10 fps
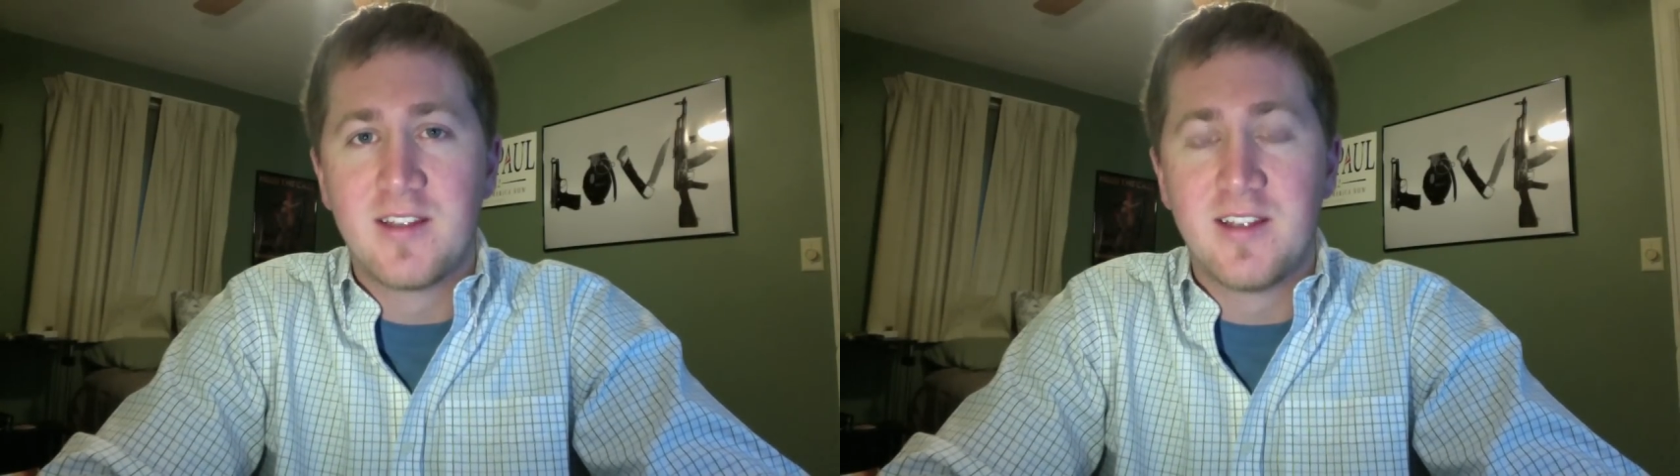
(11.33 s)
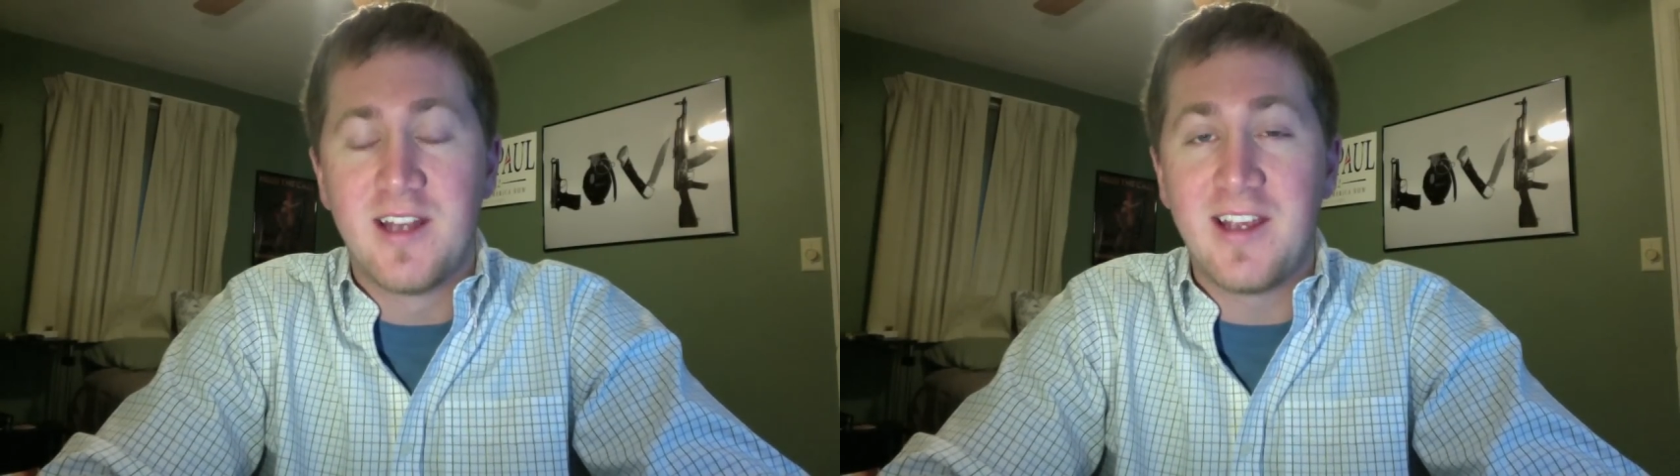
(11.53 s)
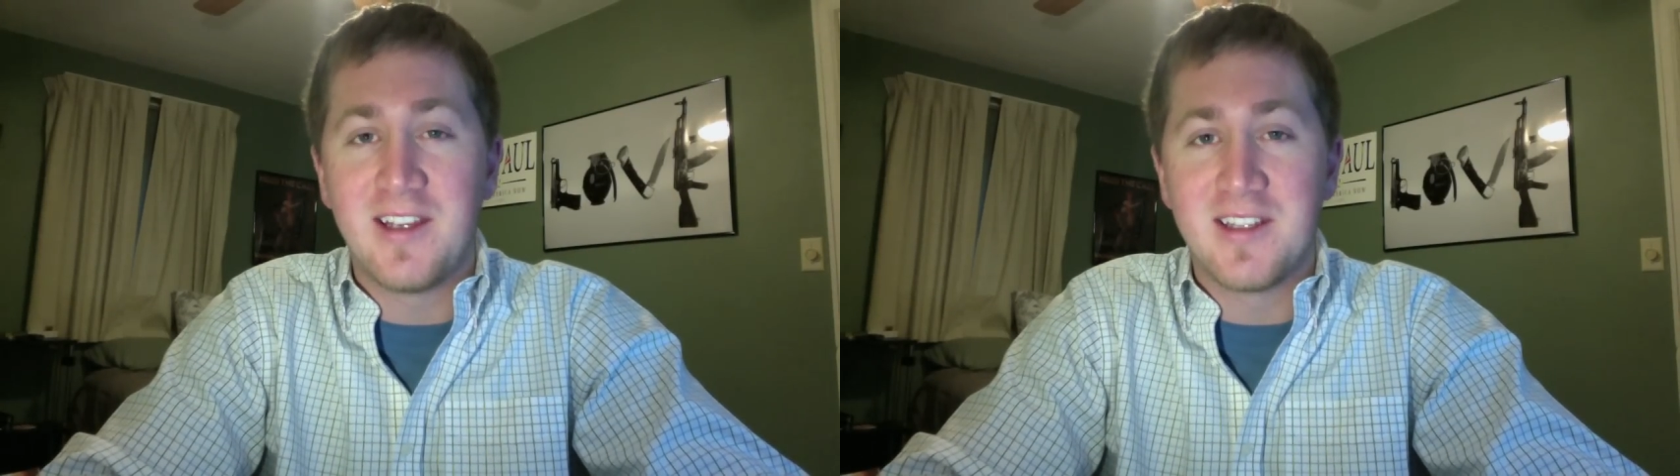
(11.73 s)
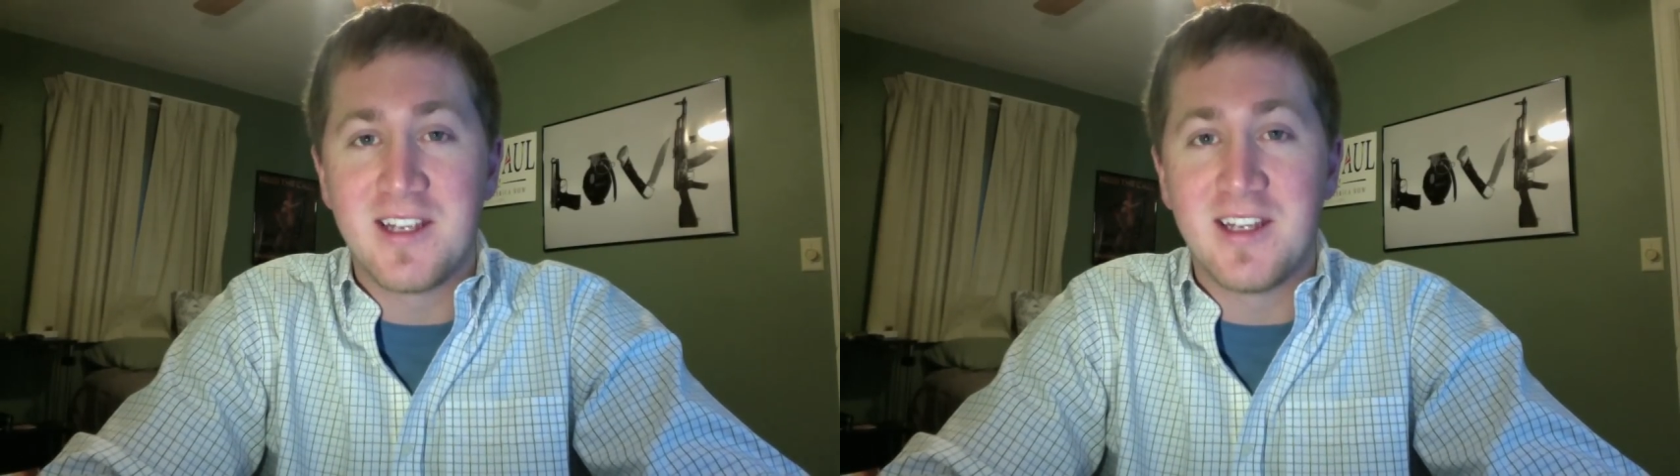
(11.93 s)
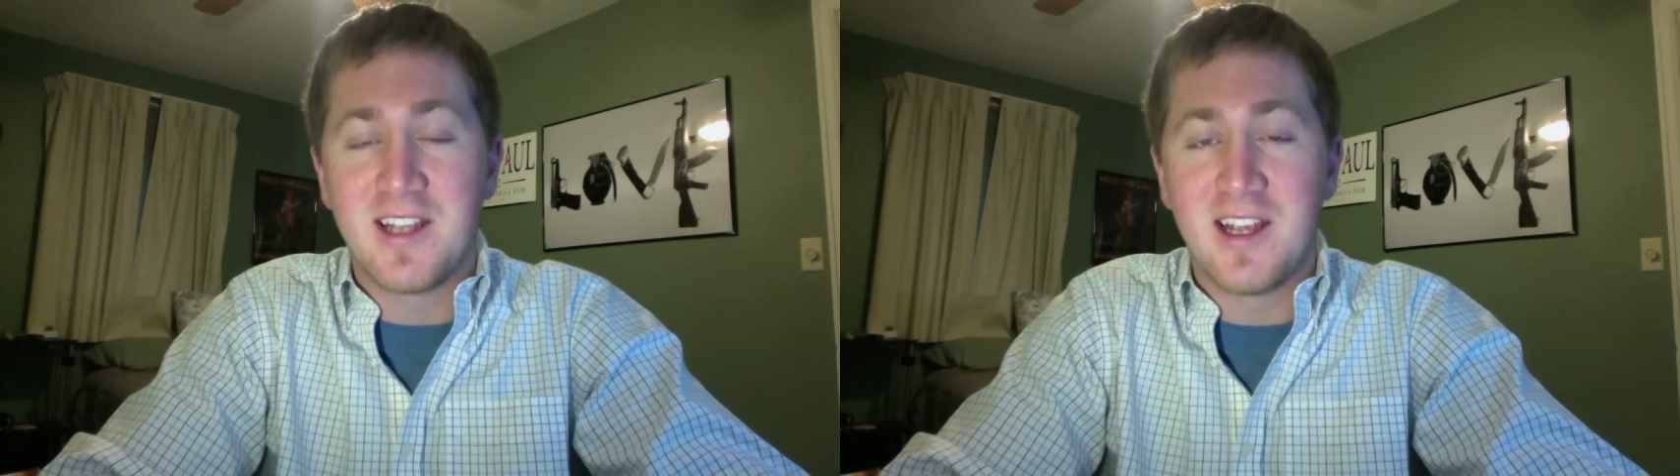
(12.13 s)
Today
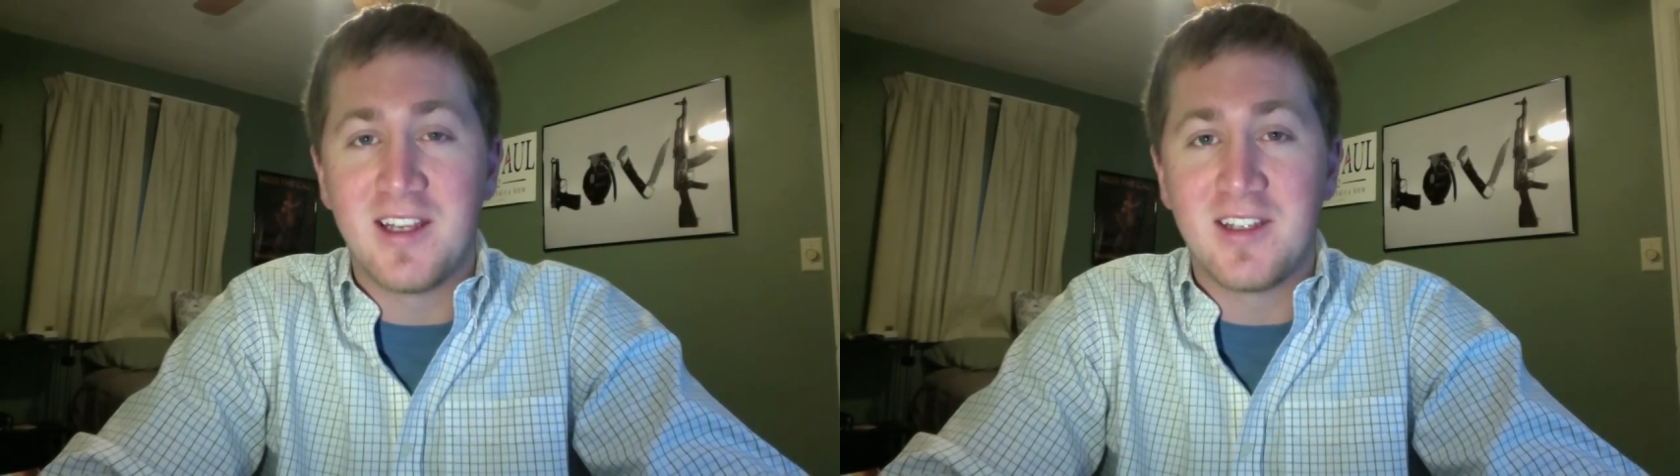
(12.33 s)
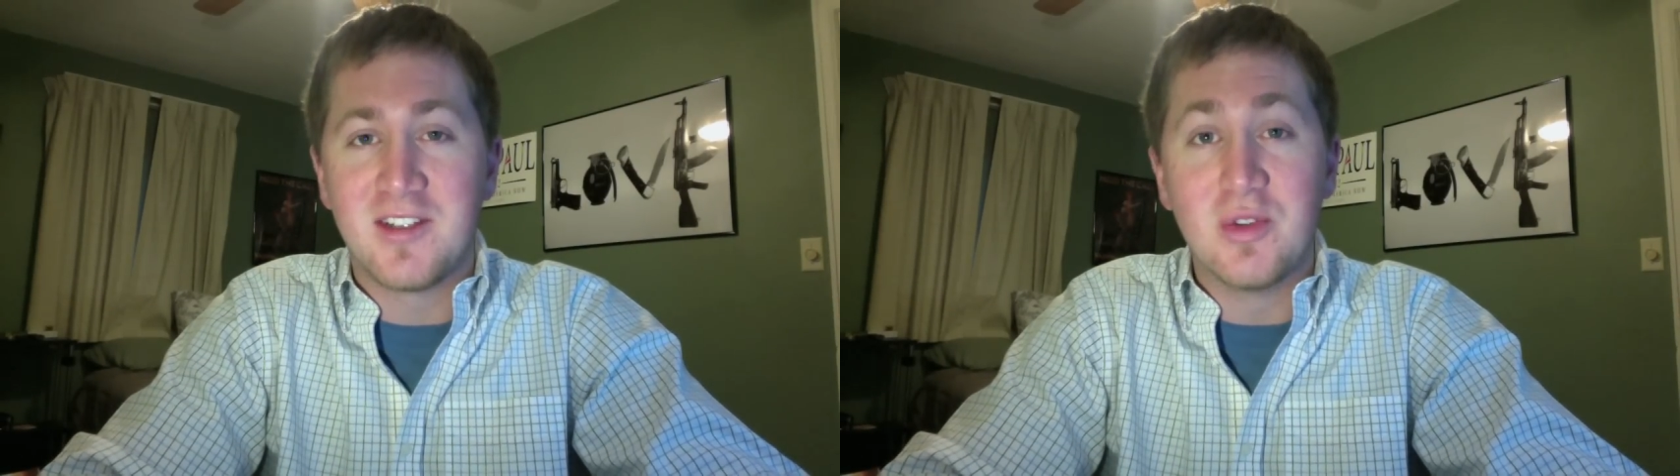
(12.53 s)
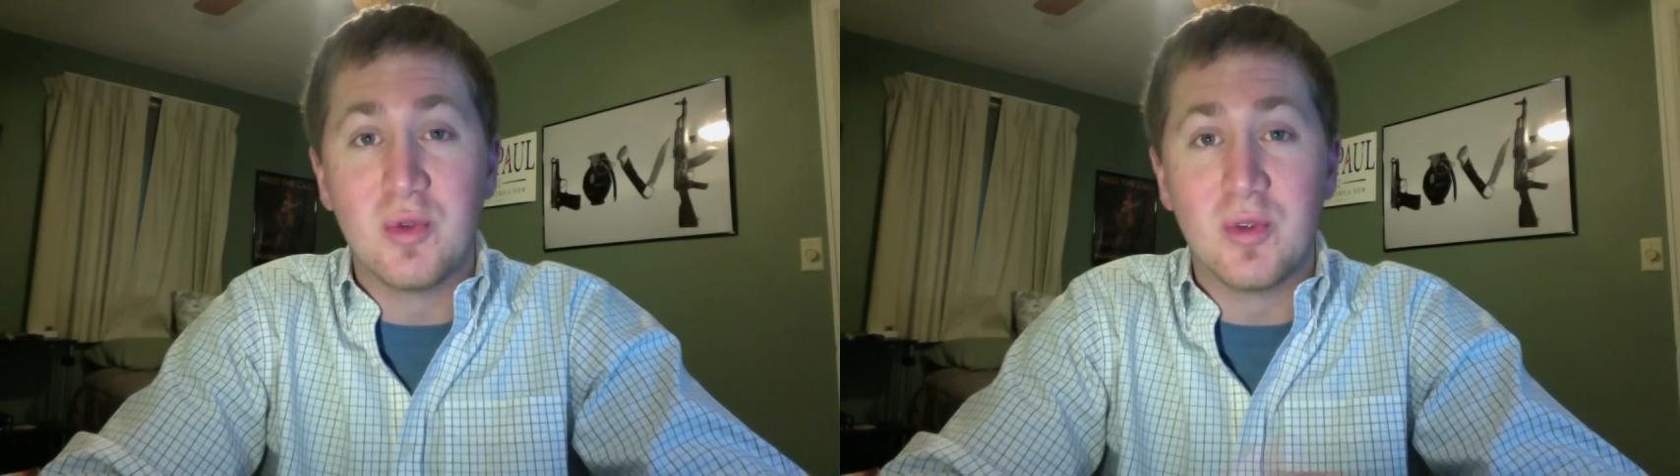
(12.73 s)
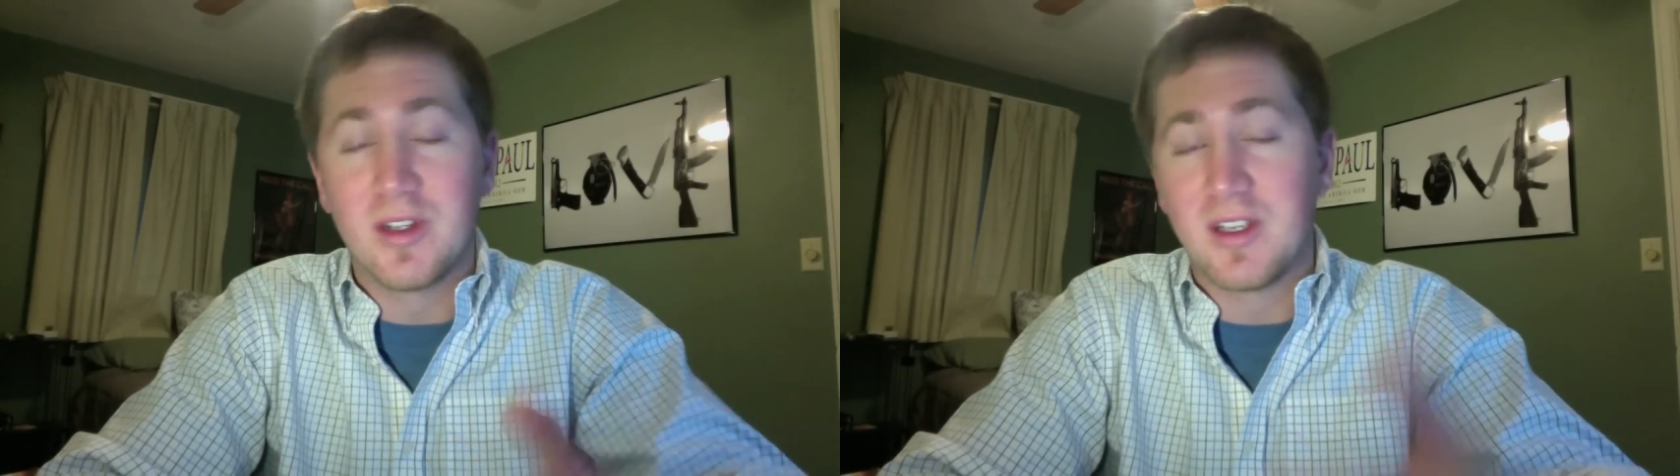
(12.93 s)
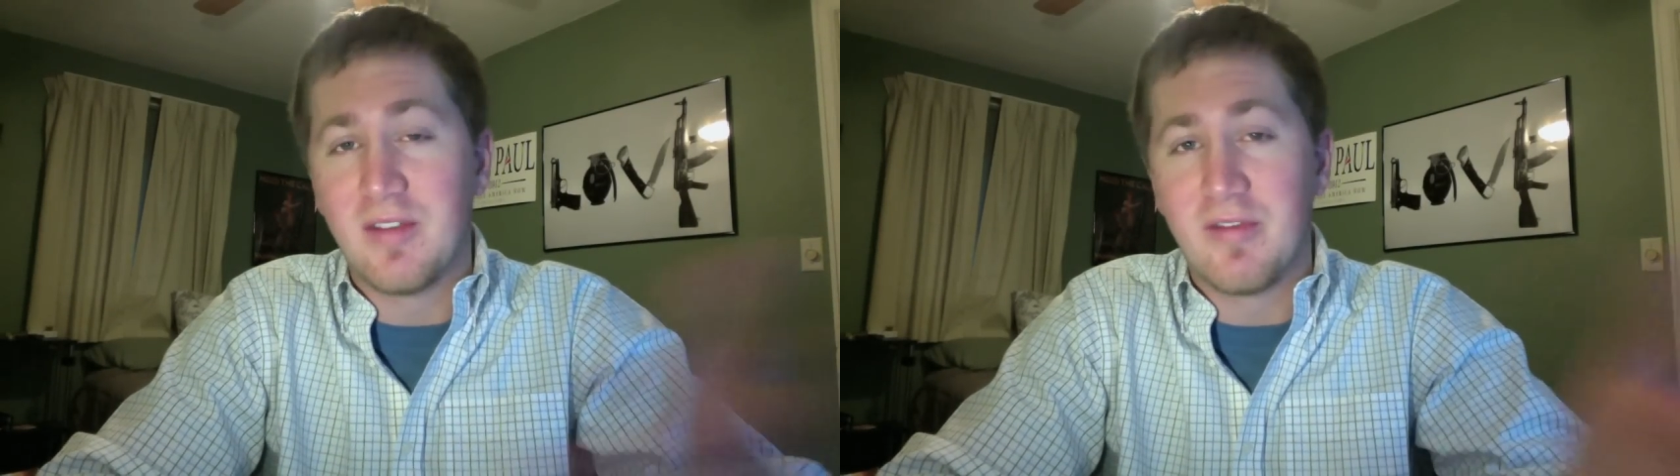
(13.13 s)
is a day
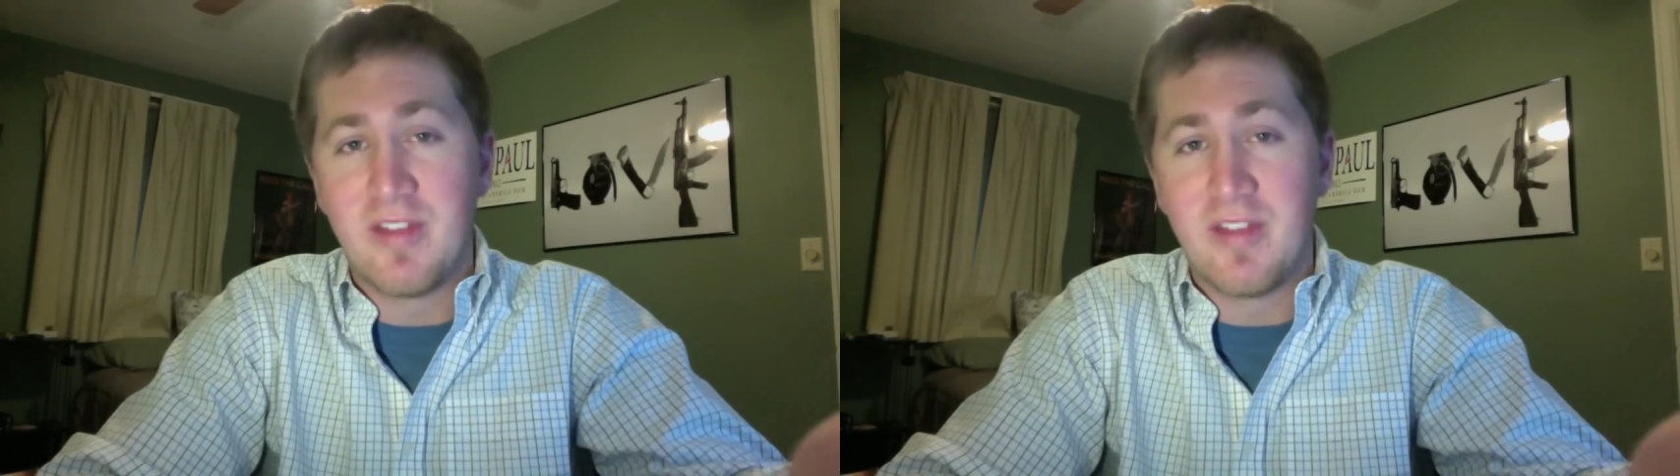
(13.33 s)
to give